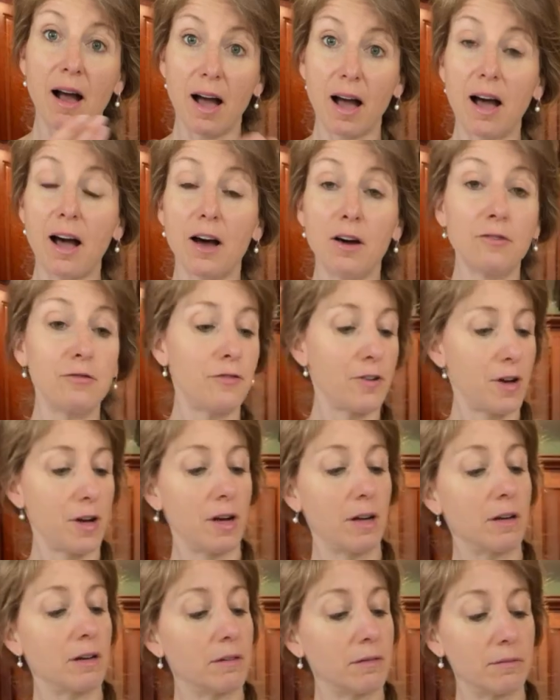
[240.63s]
of
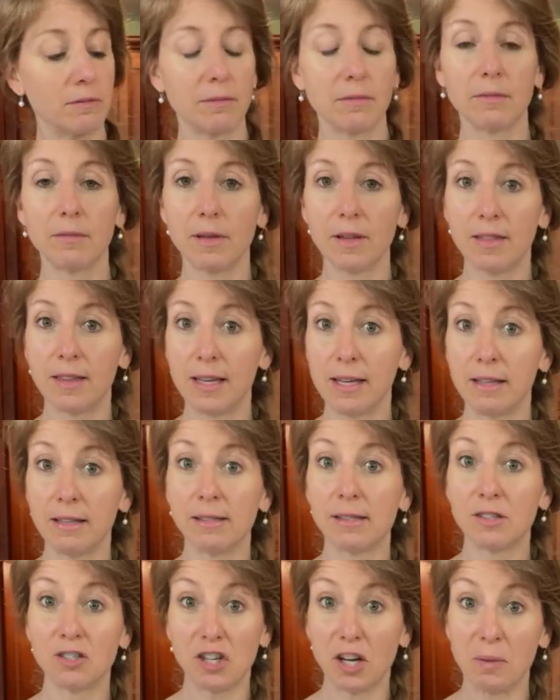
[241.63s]

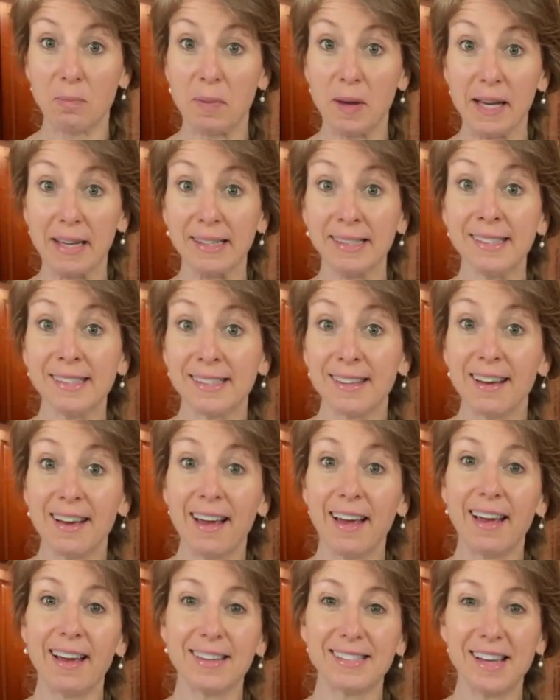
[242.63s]
these chickpeas
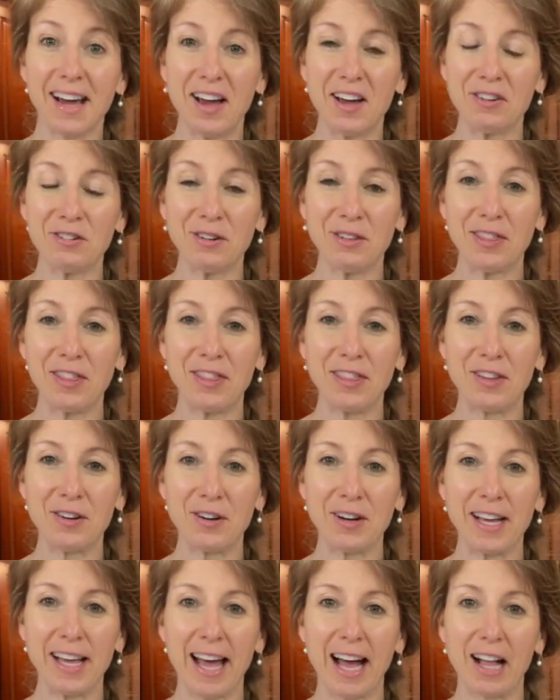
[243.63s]
is
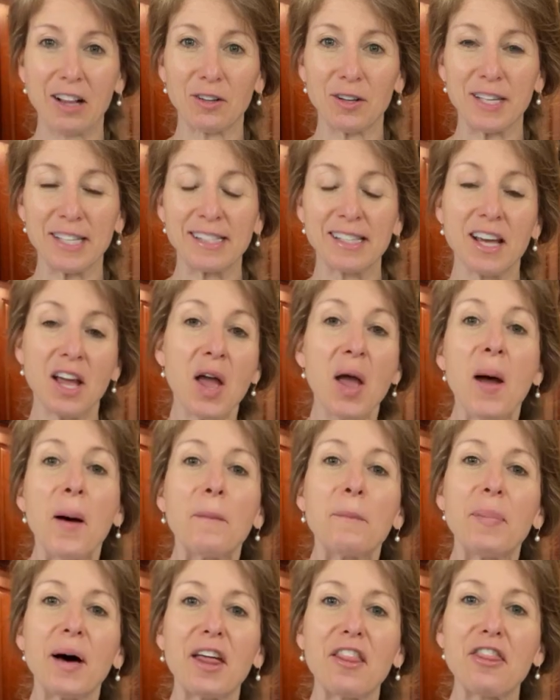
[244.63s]
130 calories,
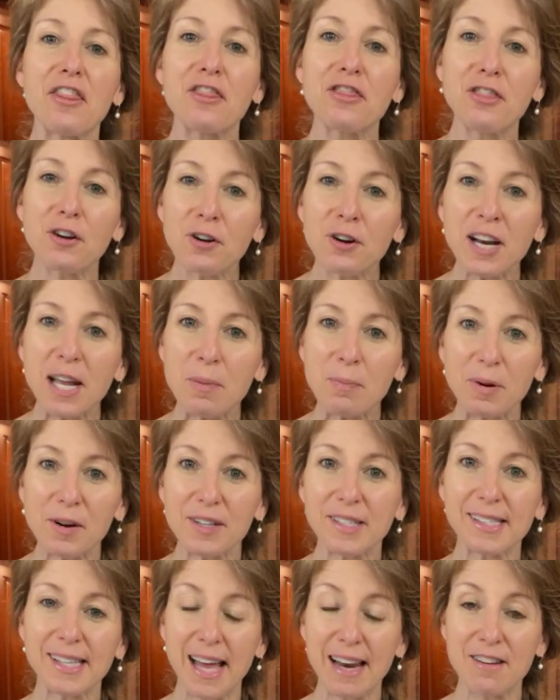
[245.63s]
but
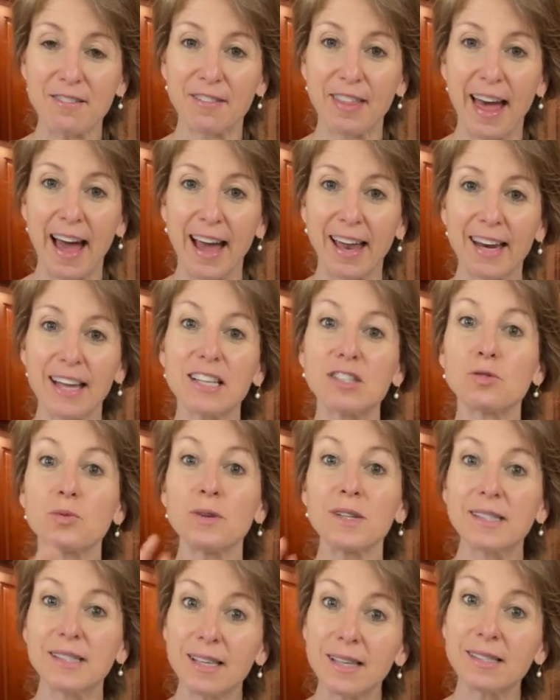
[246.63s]
30% of that is
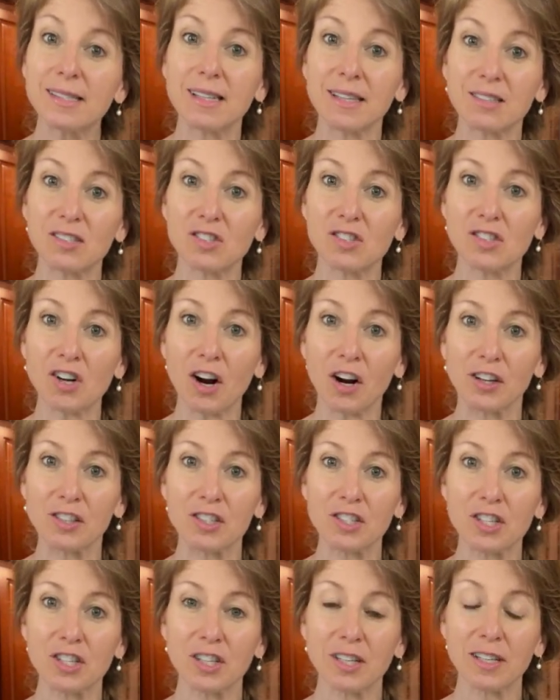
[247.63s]
resistant
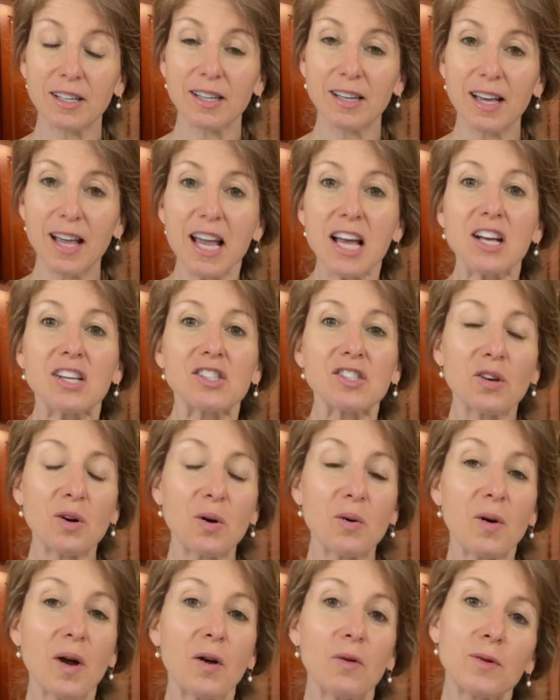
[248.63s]
starch.
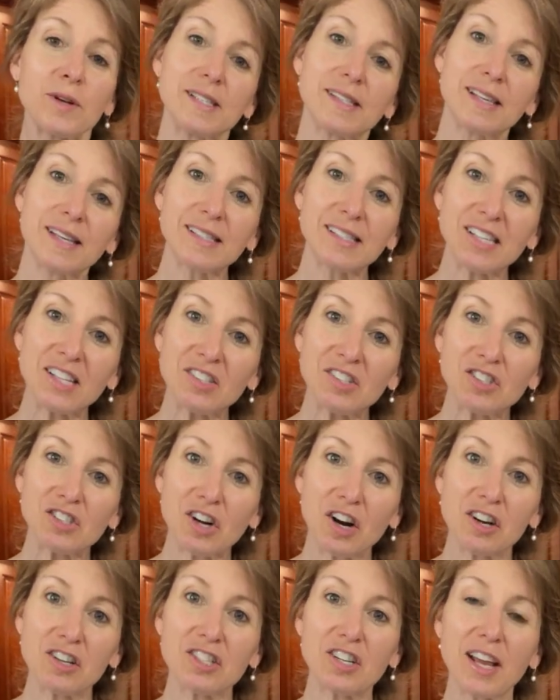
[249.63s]
So resistant
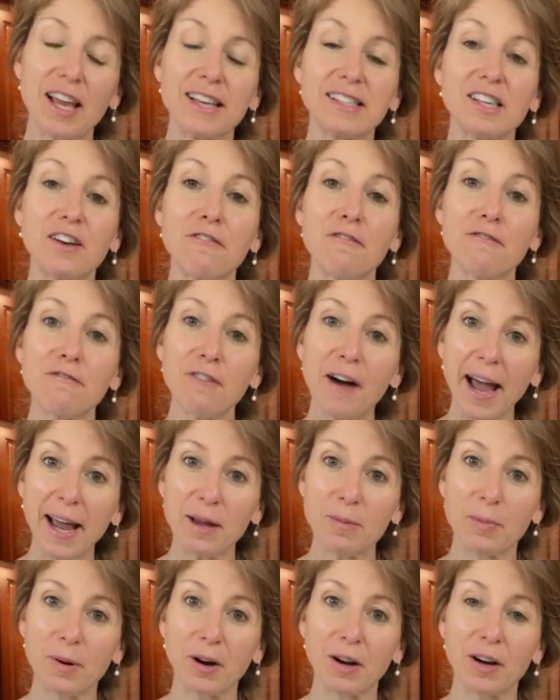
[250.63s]
starch is a
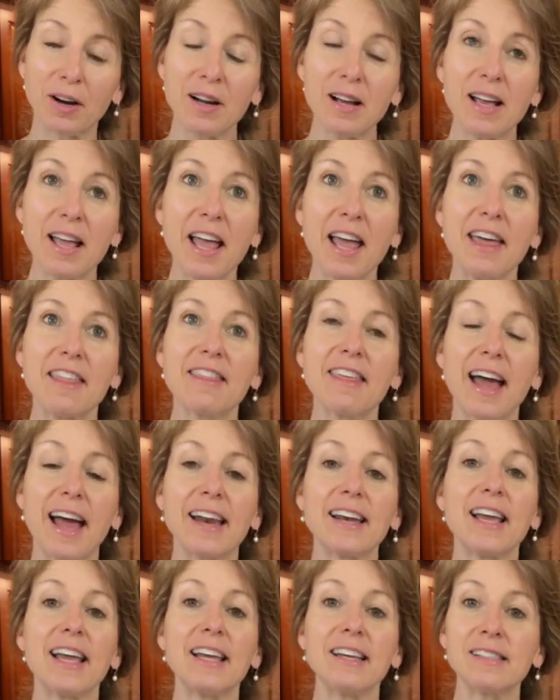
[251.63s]
fiber
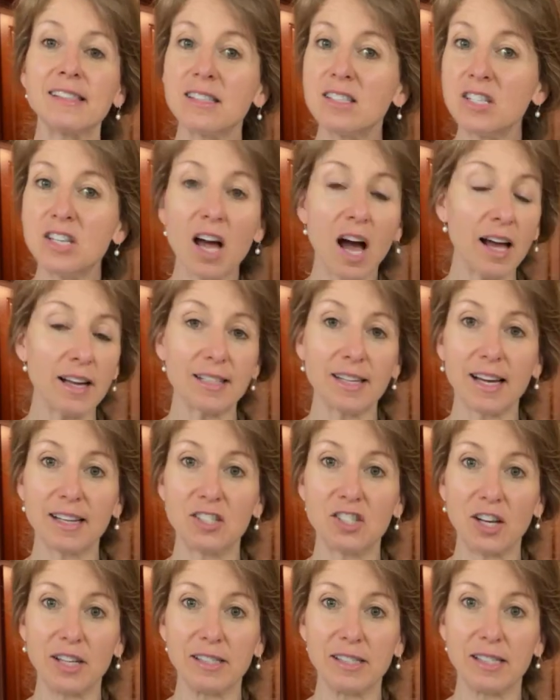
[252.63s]
that is not
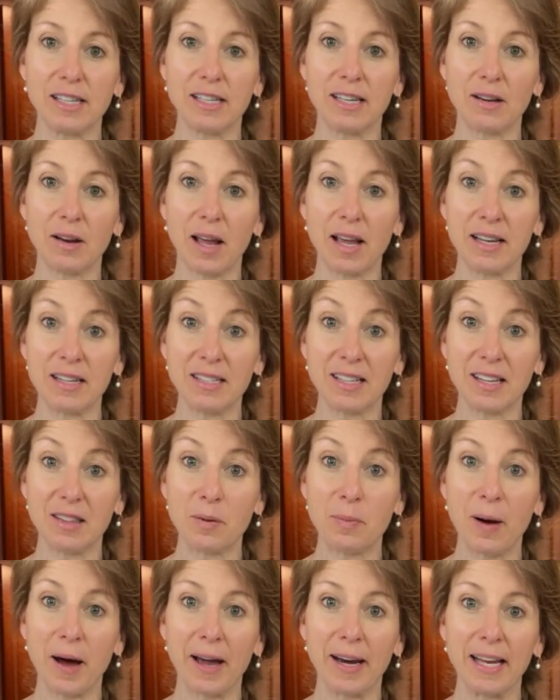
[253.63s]
digested into the
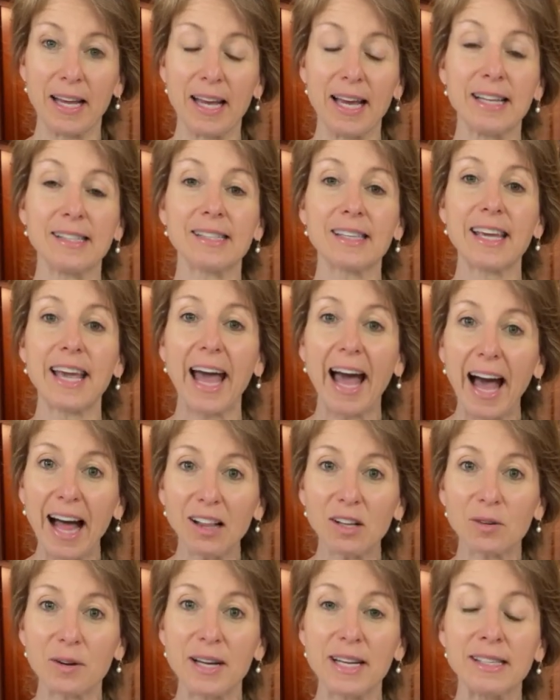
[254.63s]
body. It's
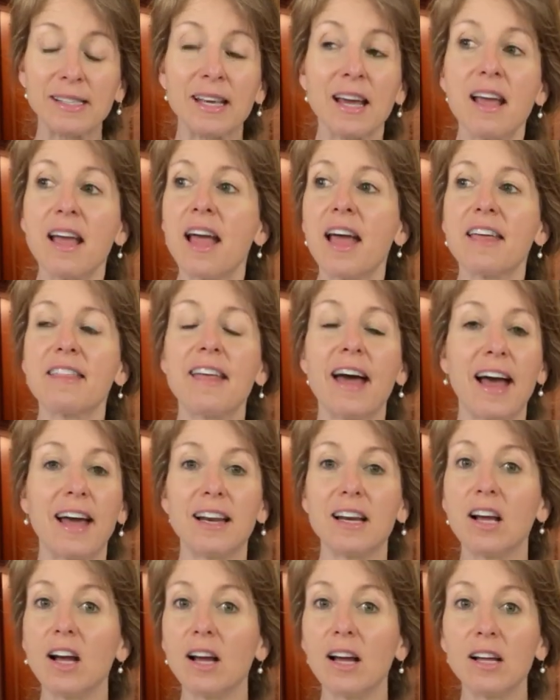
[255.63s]
calories
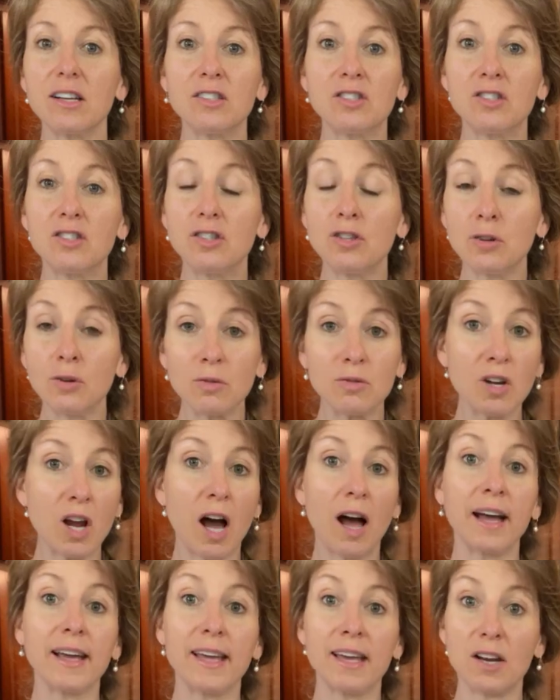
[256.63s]
that do
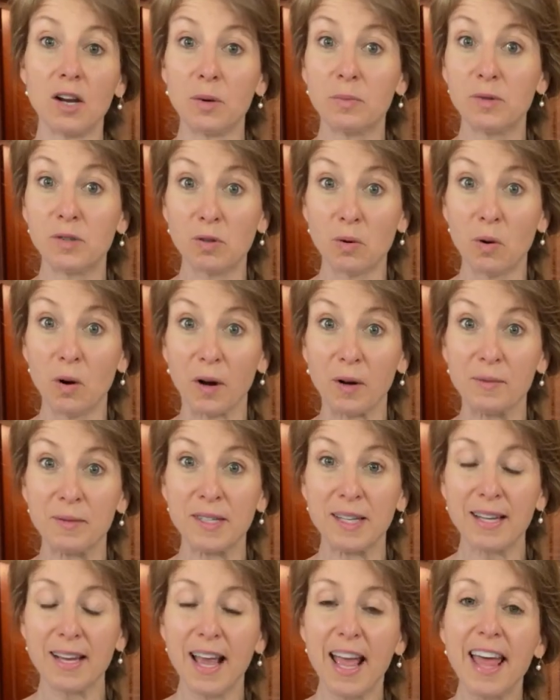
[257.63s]
not get
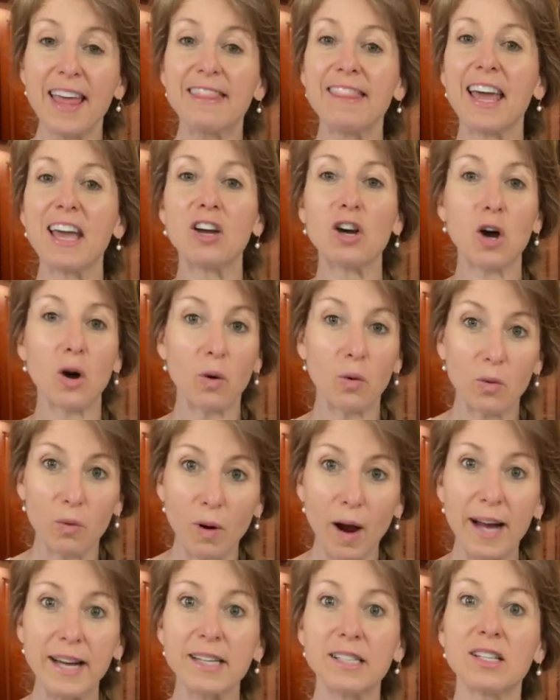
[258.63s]
absorbed. They go
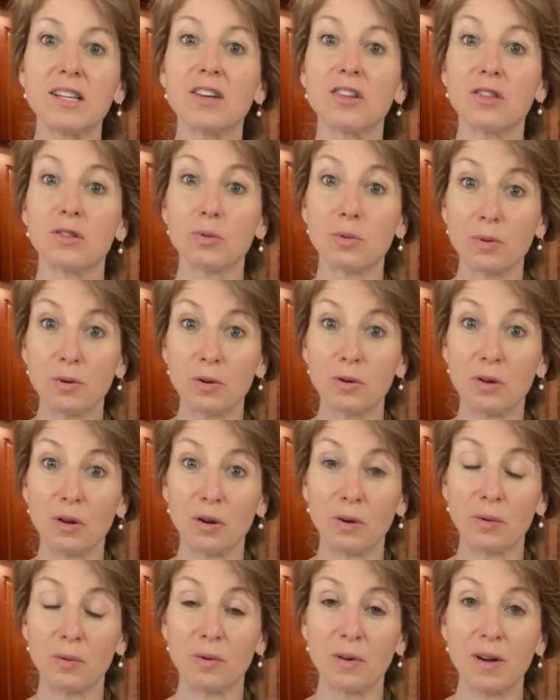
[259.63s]
right through you,